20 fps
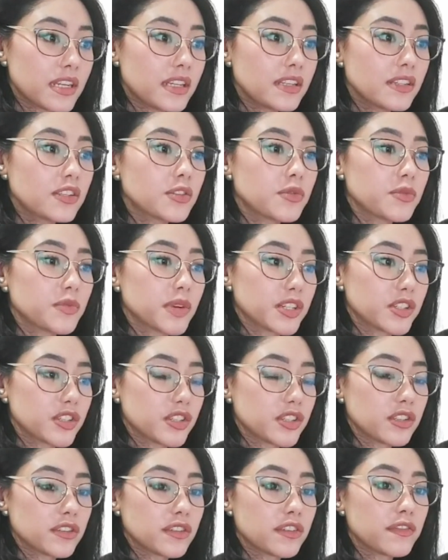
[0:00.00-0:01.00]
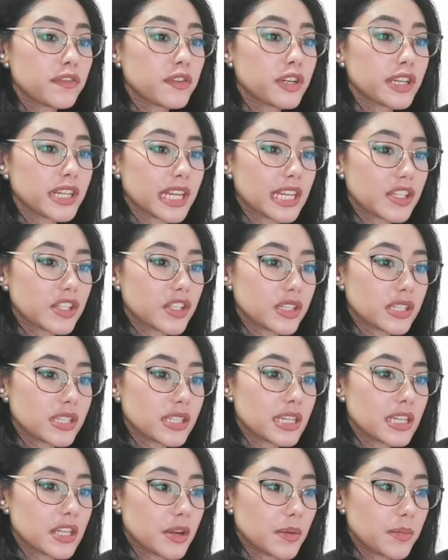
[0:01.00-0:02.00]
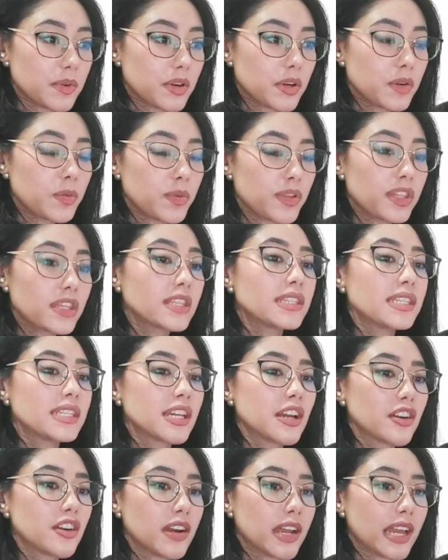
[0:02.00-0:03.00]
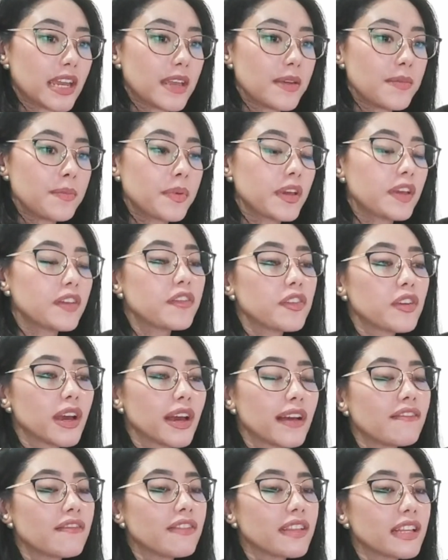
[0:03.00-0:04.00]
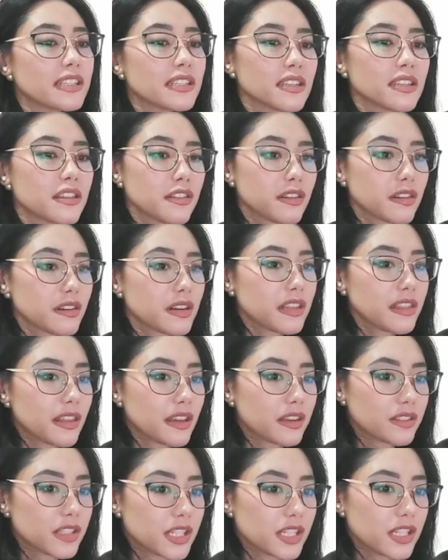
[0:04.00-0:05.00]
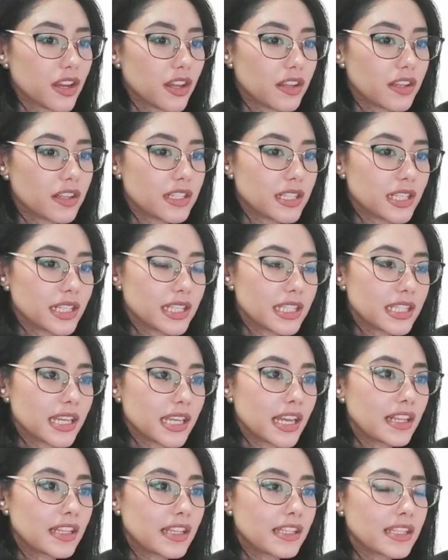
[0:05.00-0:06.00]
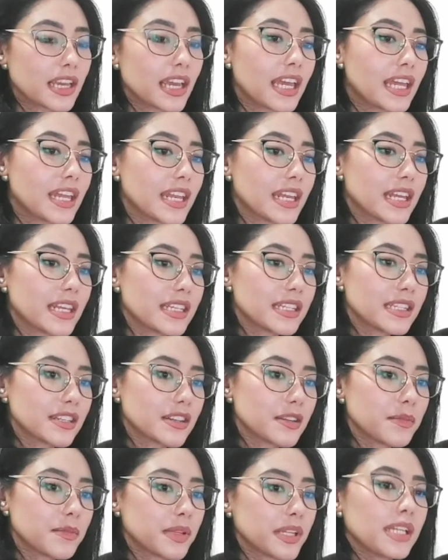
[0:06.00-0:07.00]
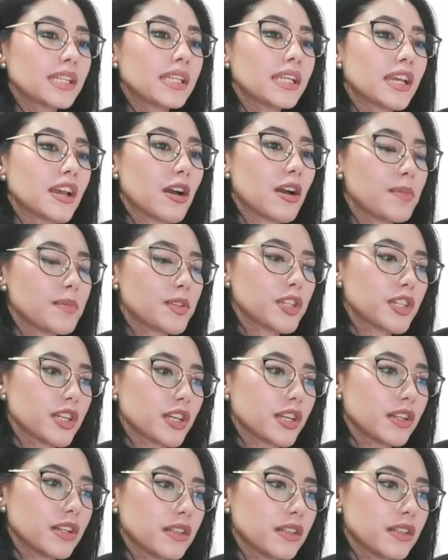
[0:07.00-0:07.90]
to register for an HST number with the CRA. But if you have less than $30,000 in sales, it is completely optional.